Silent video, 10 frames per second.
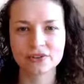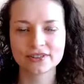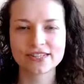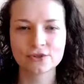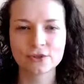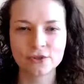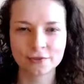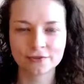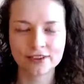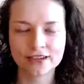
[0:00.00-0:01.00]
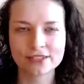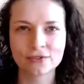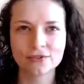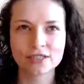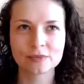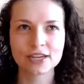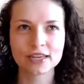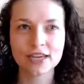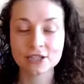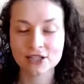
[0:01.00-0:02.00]
the downstream effects of these
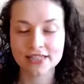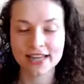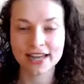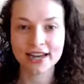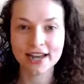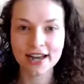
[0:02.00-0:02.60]
medications that